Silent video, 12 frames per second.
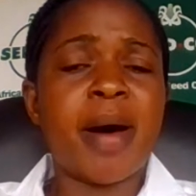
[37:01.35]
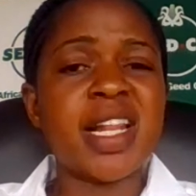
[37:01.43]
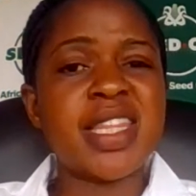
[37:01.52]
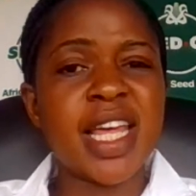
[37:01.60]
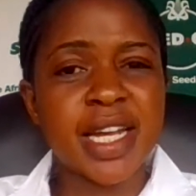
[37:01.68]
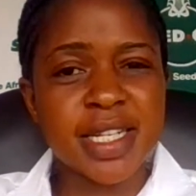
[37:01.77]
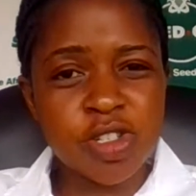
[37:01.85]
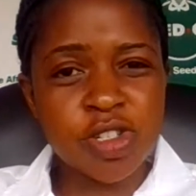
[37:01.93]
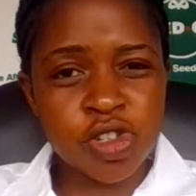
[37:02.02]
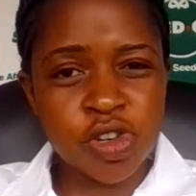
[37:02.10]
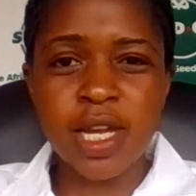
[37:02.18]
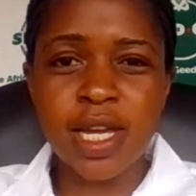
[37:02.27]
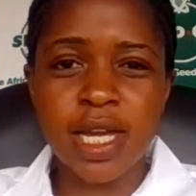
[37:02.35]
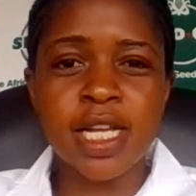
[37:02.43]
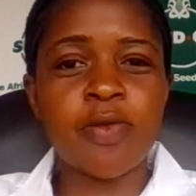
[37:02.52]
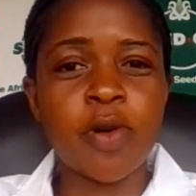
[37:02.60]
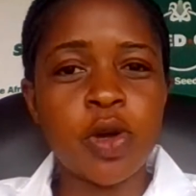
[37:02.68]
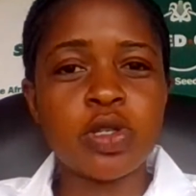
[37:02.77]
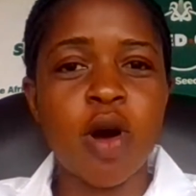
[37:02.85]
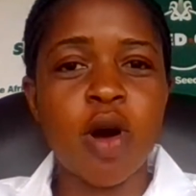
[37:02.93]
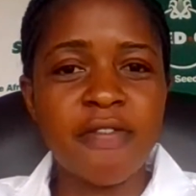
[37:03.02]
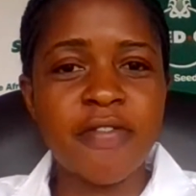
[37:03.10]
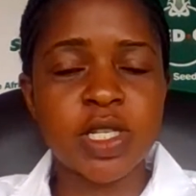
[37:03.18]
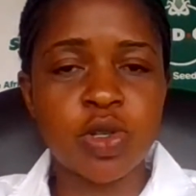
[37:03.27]
But the trick is for you to
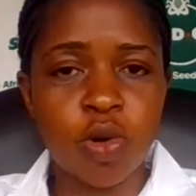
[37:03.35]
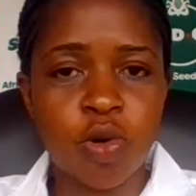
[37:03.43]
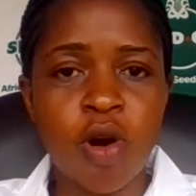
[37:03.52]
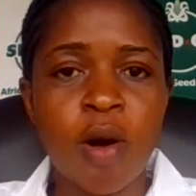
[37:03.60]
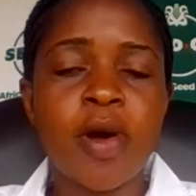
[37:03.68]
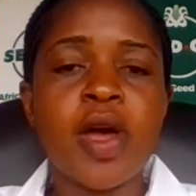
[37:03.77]
harvest your crop